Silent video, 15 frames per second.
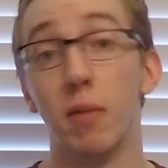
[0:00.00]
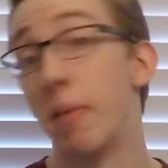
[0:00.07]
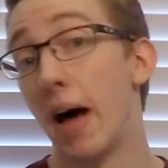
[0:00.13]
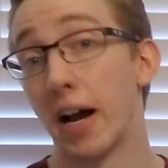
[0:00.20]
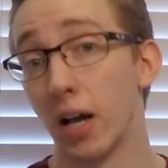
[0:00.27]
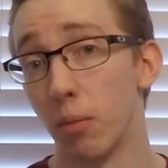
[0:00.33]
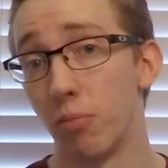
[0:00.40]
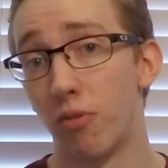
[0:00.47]
a
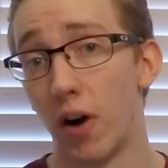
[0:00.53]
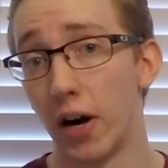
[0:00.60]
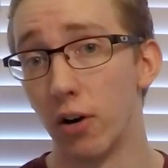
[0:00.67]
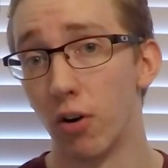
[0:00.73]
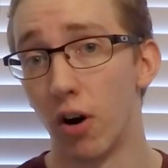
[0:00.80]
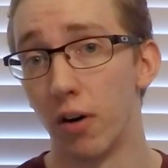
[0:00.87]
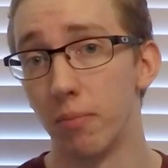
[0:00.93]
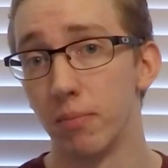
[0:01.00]
backup
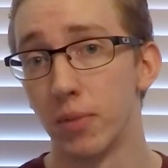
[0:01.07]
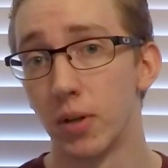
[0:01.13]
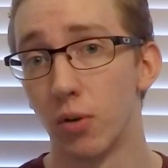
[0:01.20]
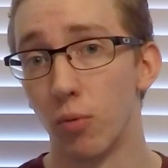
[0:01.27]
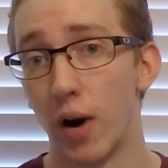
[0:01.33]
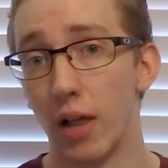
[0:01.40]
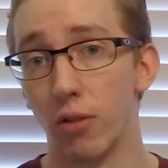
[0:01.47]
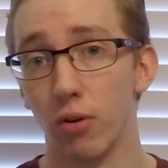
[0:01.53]
firearm
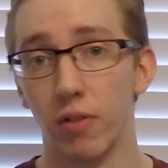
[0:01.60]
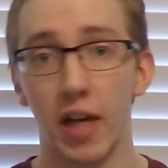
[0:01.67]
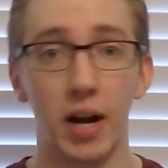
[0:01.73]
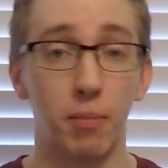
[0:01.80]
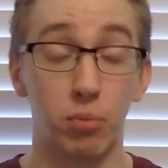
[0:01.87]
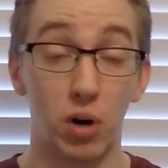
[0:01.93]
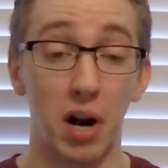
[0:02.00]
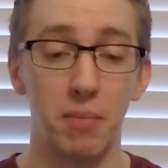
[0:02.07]
rather than
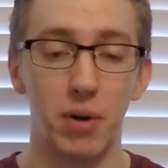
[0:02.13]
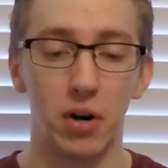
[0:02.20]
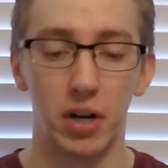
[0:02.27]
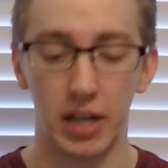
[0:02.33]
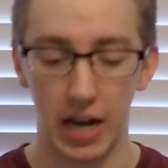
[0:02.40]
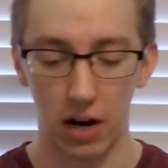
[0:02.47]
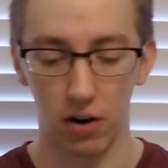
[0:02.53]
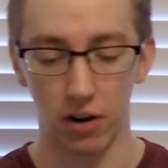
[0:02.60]
a primary
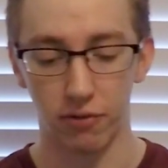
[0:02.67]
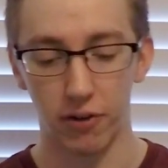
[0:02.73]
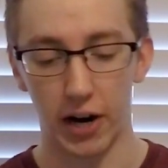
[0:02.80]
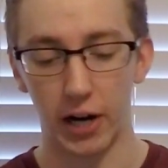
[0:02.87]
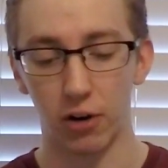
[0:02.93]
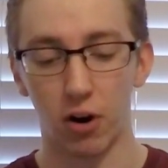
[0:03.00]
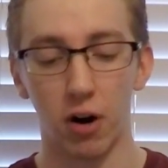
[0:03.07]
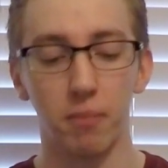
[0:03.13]
carry
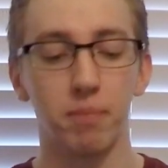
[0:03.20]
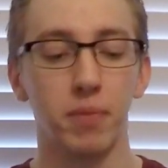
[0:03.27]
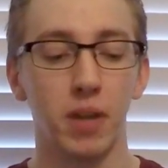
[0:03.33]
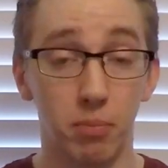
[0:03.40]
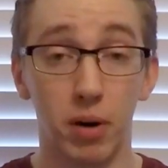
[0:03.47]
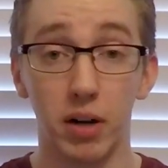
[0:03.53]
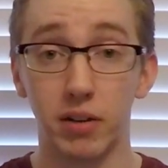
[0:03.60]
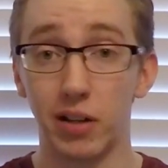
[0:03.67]
firearm.
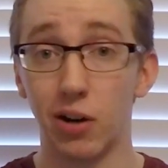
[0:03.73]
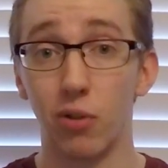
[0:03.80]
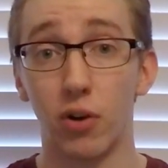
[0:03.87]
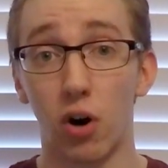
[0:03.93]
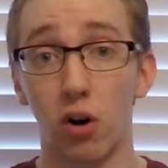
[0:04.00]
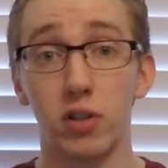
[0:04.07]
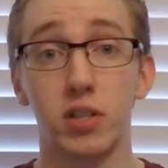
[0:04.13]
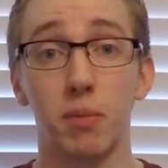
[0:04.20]
But,
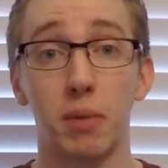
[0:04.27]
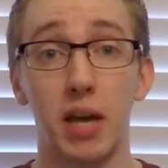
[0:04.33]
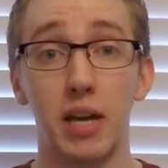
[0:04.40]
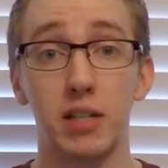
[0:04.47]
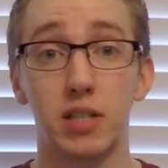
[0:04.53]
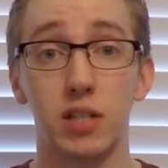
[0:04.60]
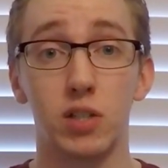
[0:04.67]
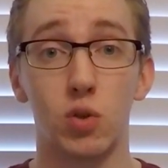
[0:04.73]
there are some
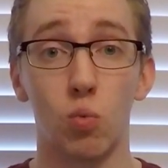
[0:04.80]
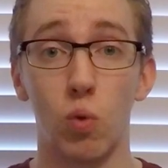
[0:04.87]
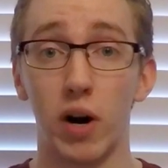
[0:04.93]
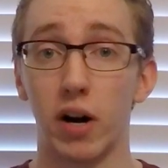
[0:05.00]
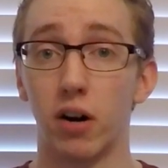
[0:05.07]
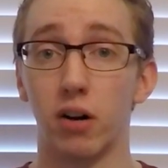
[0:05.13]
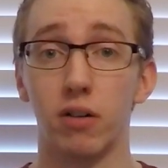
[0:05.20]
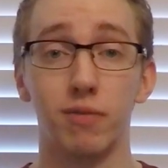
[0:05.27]
cases
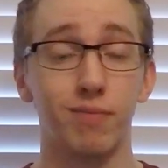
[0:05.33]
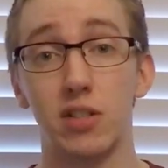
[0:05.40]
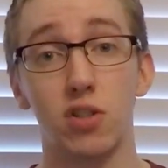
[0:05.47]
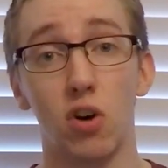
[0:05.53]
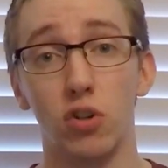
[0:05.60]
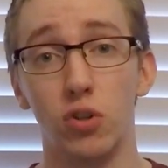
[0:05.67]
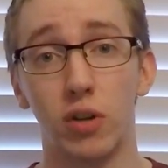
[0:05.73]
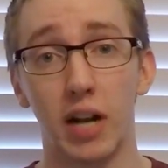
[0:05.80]
where it's
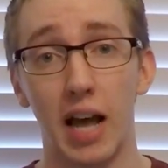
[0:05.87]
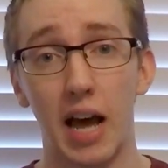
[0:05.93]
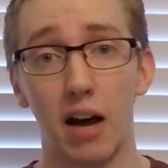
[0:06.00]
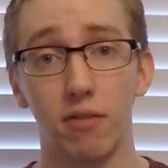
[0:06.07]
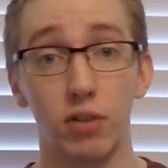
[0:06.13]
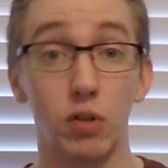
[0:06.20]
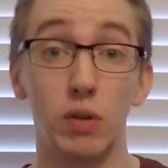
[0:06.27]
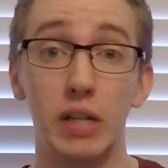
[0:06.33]
all you can
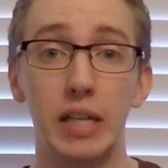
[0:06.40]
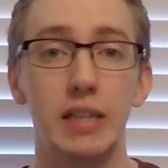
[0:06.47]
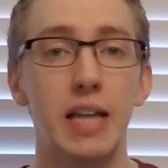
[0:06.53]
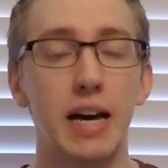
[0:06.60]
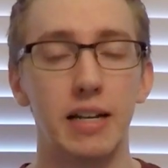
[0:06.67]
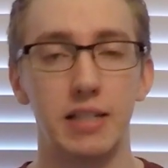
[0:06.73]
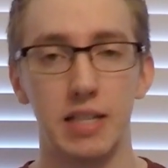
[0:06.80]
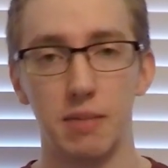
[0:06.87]
have. You need
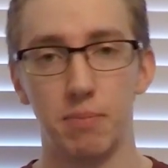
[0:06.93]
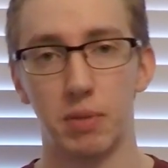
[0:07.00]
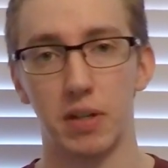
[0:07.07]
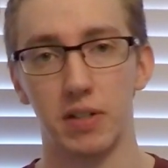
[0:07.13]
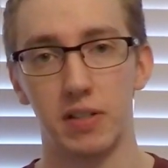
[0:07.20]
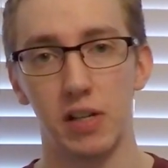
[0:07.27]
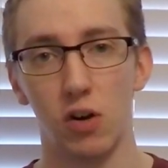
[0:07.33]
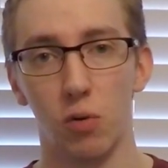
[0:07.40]
that deep
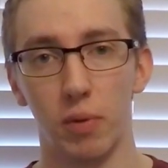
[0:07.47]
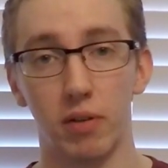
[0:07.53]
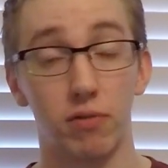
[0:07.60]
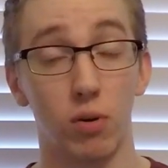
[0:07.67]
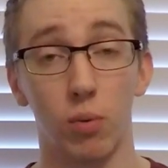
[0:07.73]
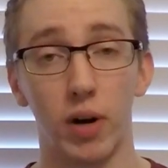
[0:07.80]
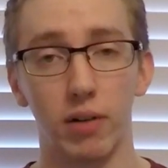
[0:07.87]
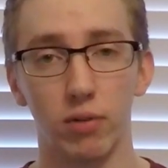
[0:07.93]
concealment
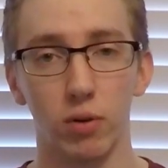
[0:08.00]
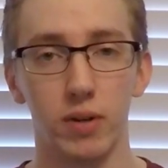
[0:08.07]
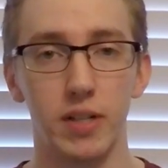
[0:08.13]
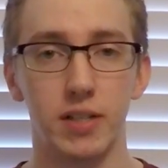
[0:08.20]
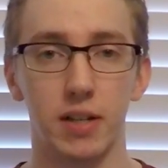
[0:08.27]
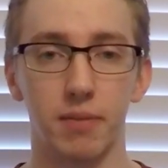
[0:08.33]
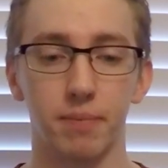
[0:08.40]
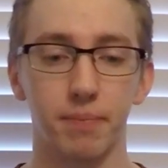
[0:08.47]
for whatever
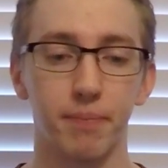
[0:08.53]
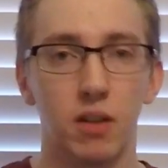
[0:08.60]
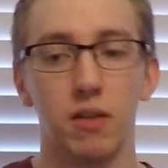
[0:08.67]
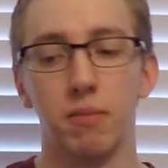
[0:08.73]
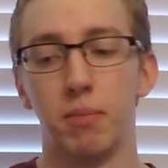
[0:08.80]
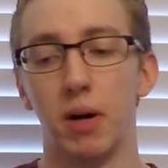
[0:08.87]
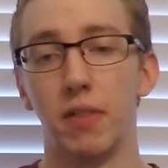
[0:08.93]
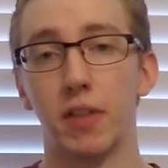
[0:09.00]
reason.
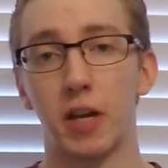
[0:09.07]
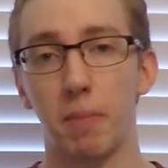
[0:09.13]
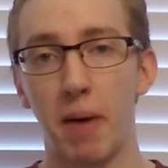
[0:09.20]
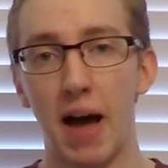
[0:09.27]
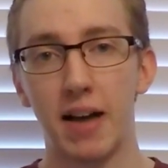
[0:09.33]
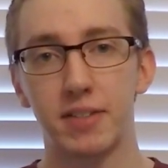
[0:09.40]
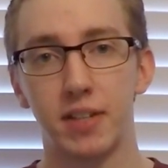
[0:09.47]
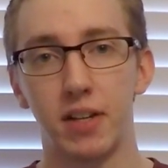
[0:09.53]
But the
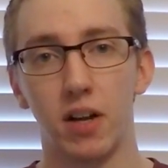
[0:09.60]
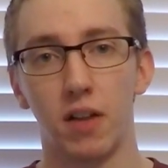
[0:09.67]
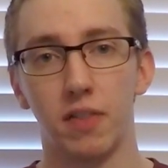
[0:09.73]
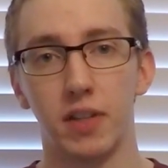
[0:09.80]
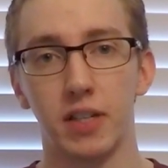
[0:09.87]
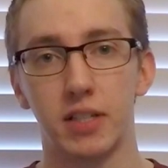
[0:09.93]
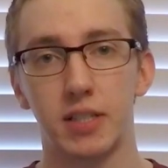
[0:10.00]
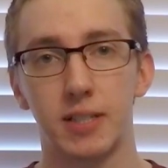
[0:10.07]
capacity on
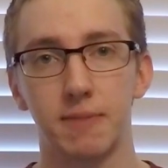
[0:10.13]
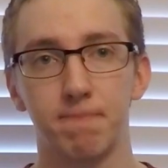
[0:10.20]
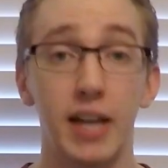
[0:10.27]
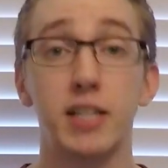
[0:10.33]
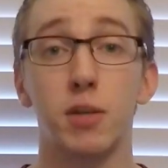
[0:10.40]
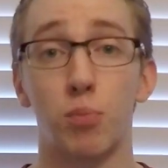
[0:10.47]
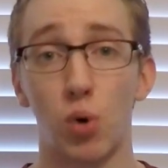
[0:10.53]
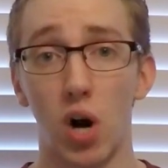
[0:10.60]
this,
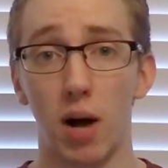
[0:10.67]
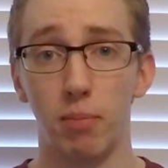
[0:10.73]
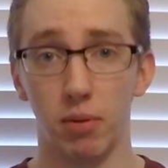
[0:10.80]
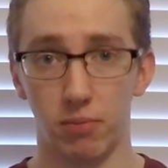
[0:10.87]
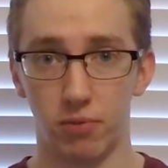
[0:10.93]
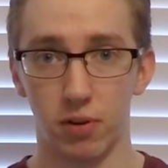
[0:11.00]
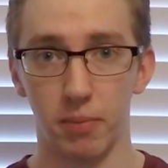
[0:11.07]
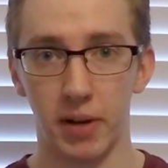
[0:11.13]
it's a
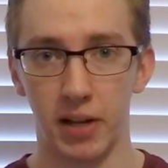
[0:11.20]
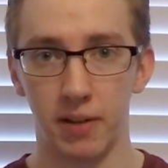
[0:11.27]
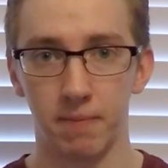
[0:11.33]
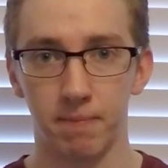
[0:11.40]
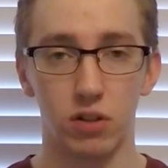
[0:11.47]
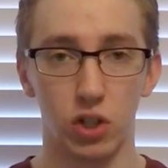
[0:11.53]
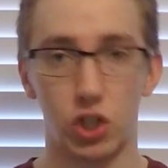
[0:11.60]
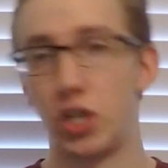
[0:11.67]
problem for me.
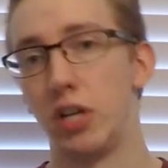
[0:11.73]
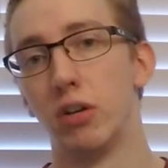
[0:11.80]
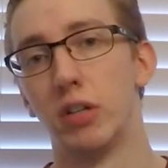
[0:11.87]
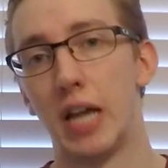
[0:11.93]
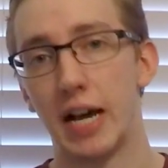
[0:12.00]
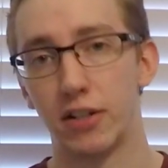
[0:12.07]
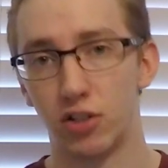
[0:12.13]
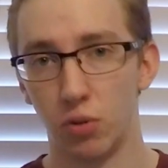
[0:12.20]
The Shield
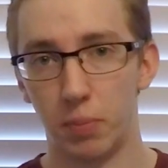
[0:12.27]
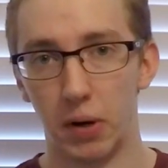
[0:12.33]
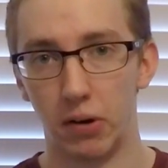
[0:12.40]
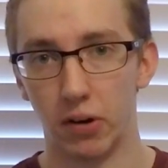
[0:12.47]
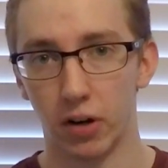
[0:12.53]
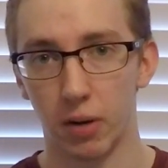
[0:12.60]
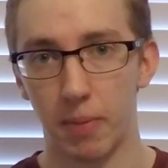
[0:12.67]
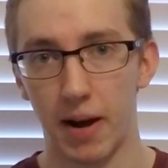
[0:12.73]
has
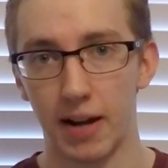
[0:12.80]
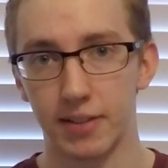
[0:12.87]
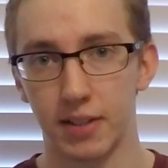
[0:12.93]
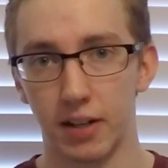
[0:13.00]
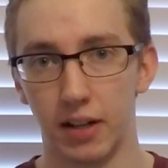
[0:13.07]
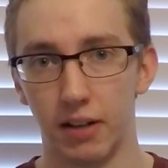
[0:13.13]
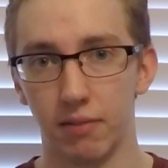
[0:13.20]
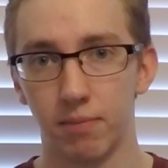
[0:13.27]
superior
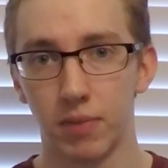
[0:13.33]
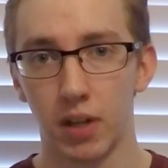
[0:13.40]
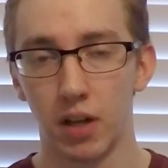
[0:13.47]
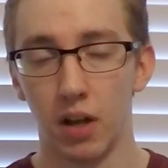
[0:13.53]
capacity.